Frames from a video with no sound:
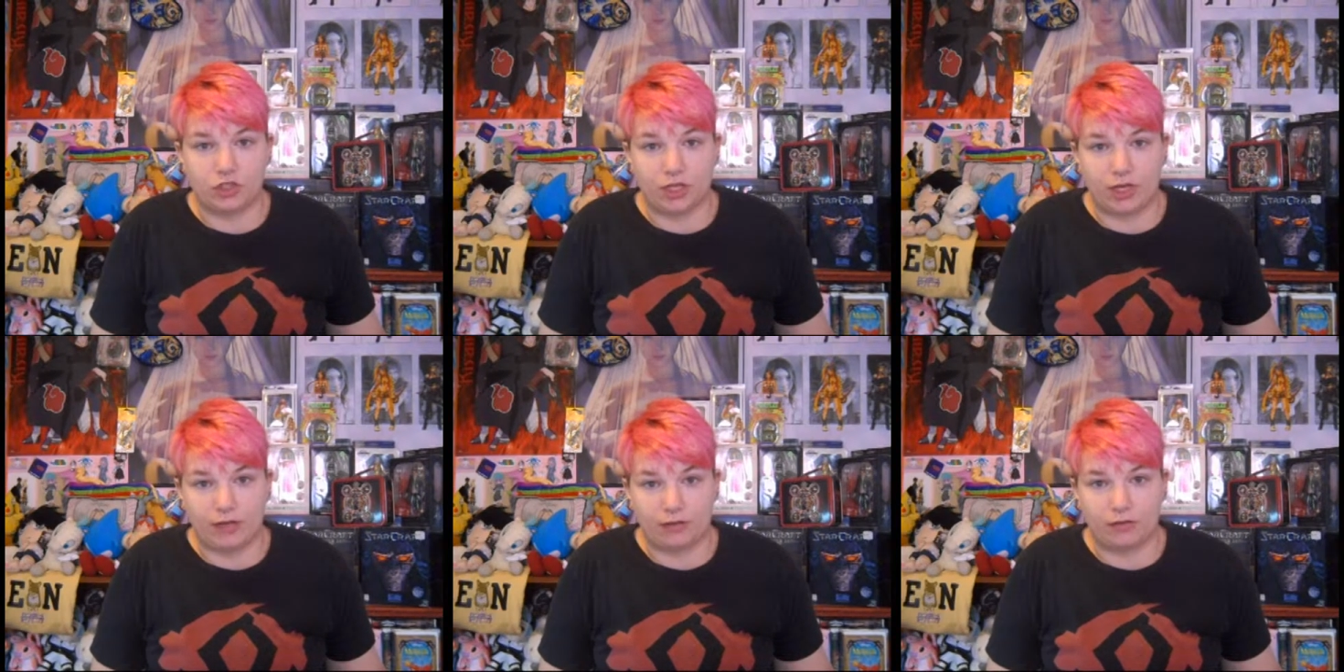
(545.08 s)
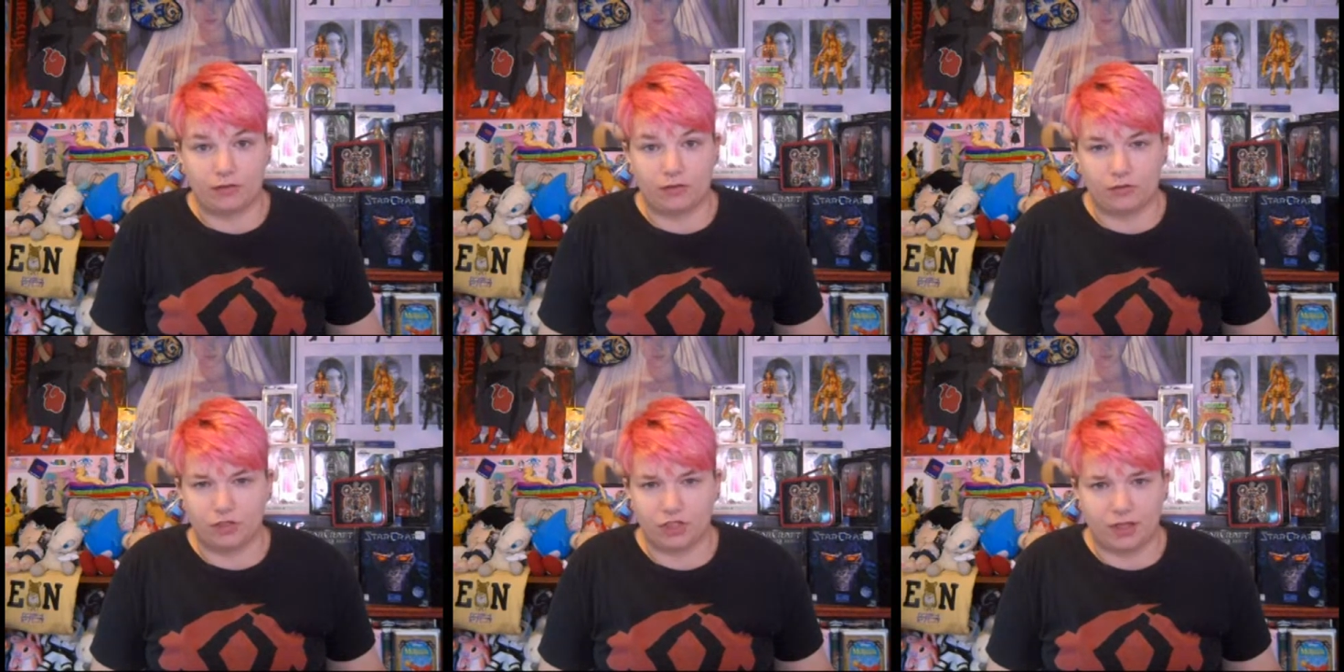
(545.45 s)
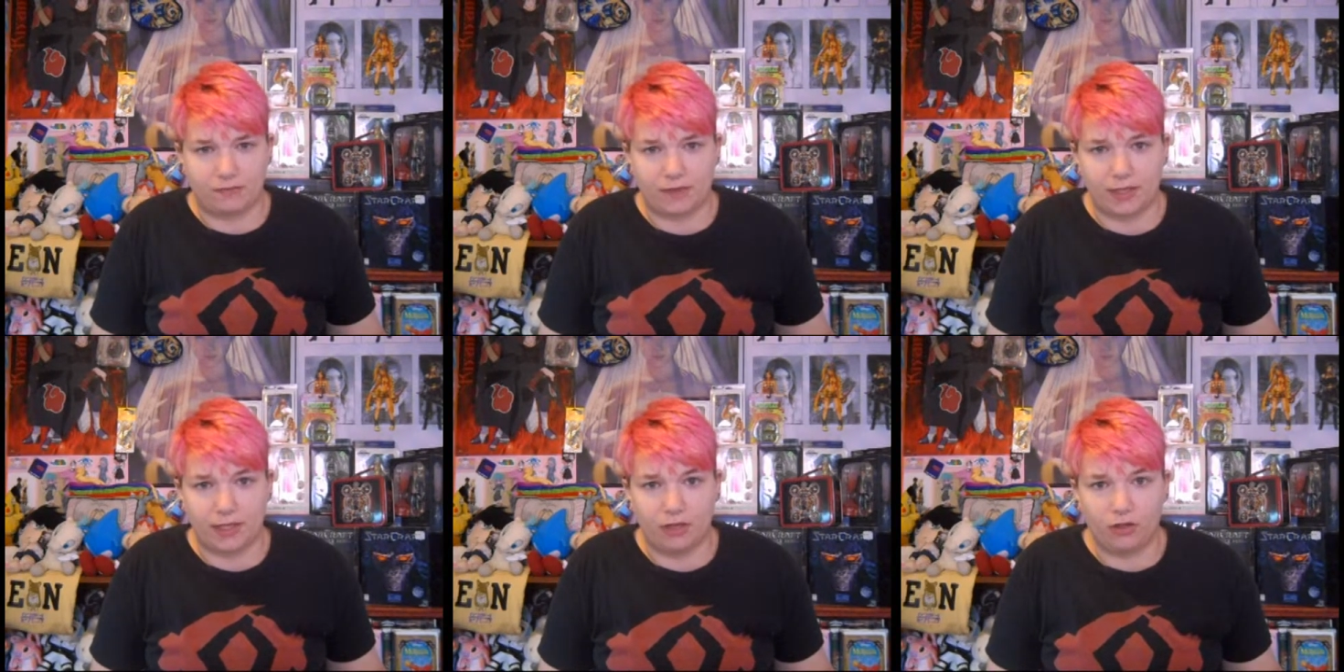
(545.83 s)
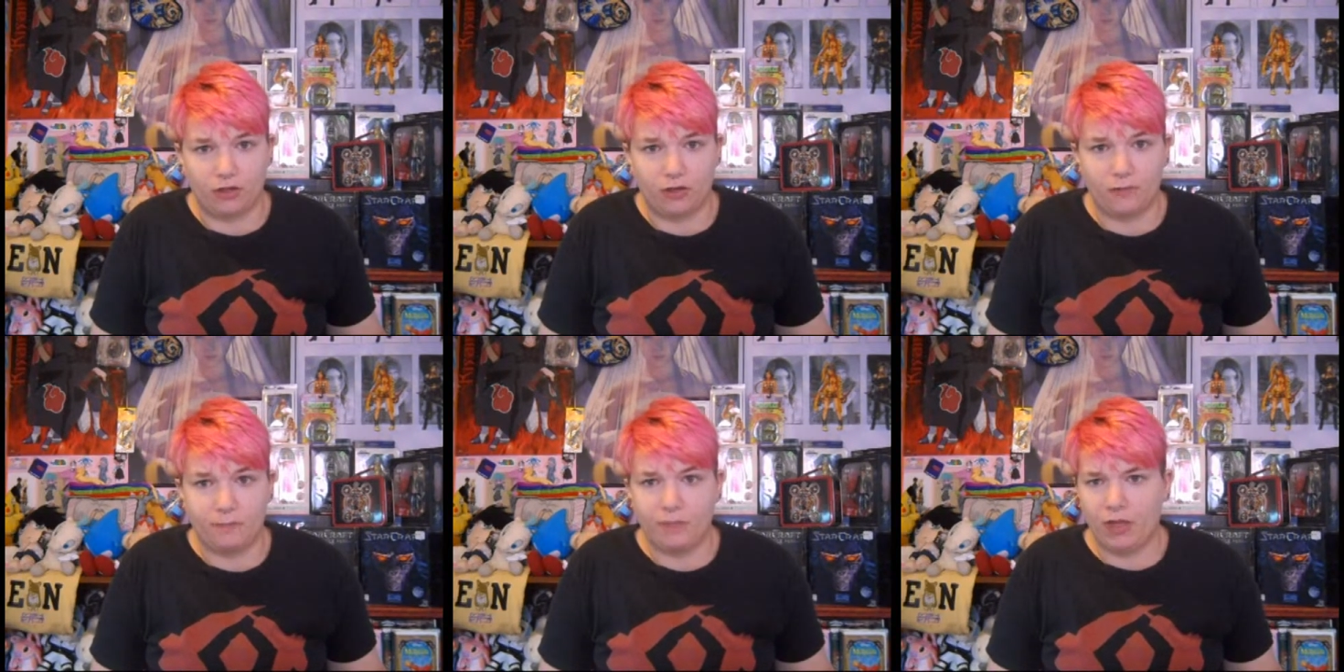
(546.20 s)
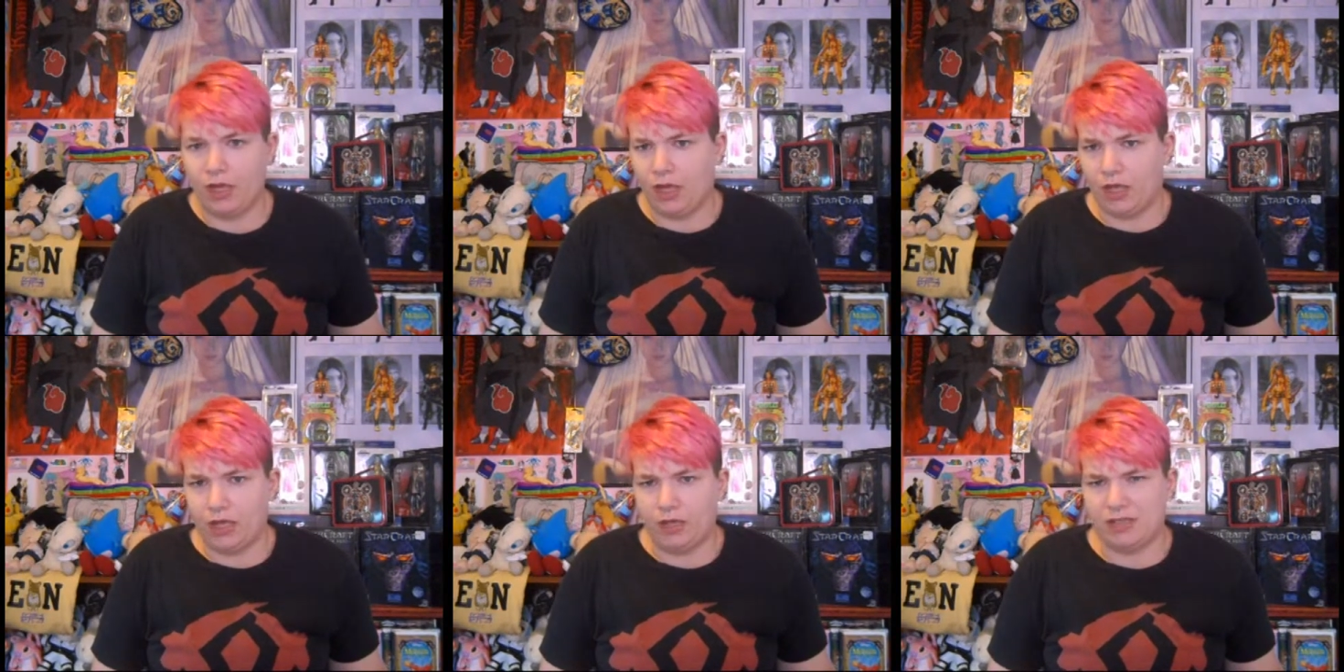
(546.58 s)
Jack or Jeff the Killer,
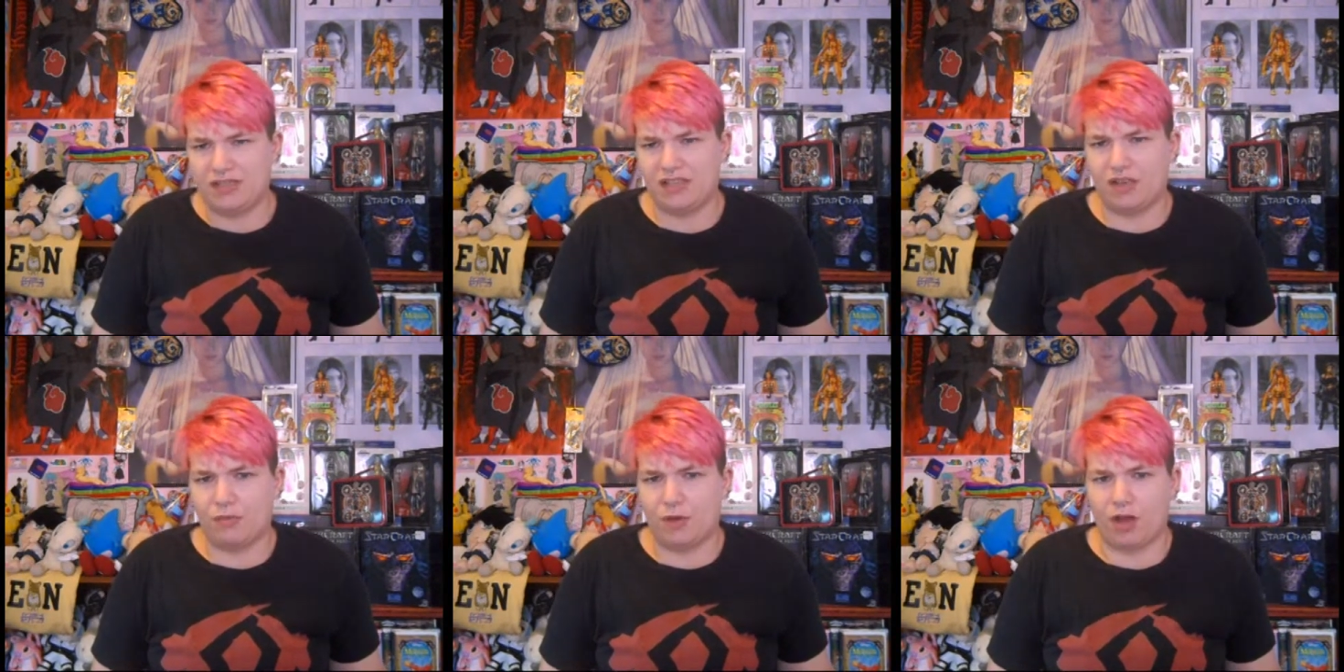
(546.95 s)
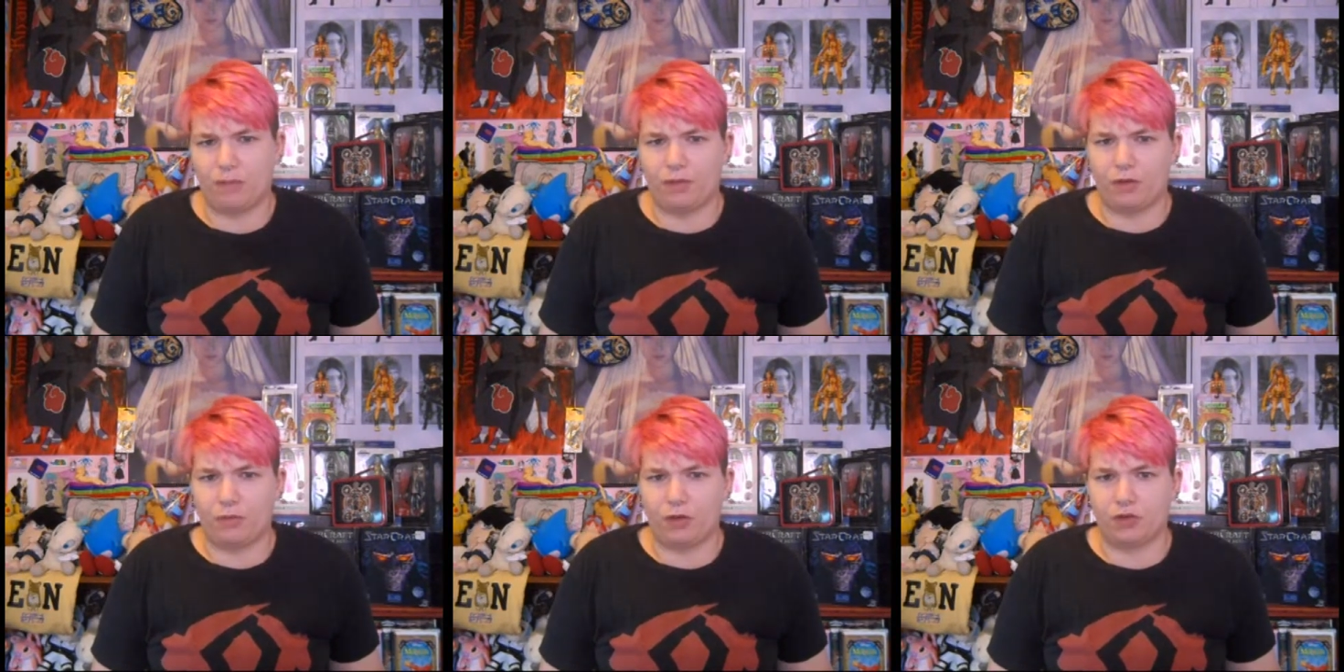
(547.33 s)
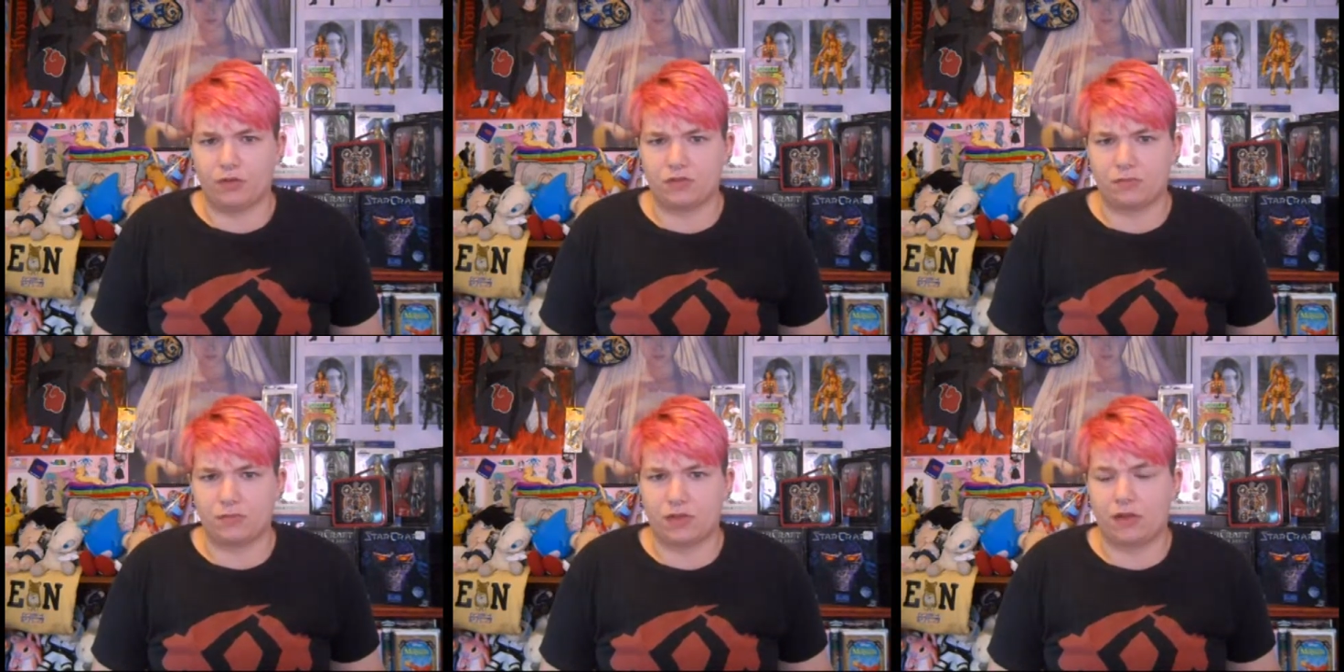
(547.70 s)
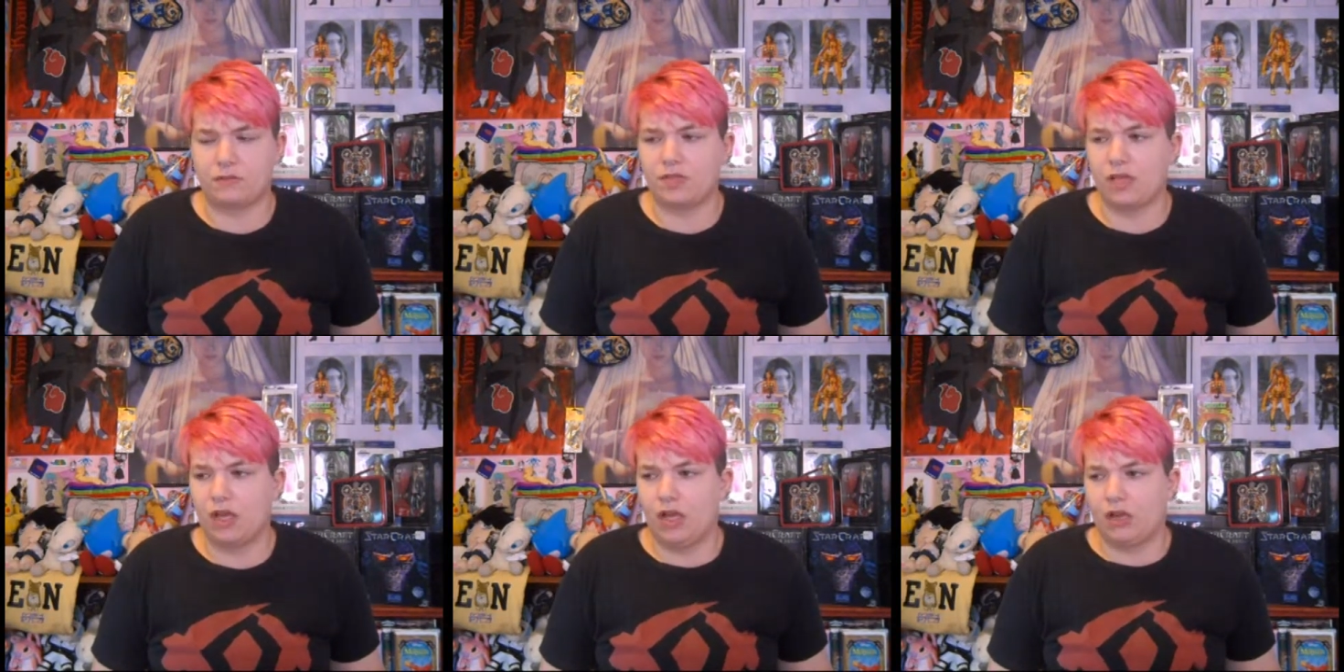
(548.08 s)
see him out of my window sometimes.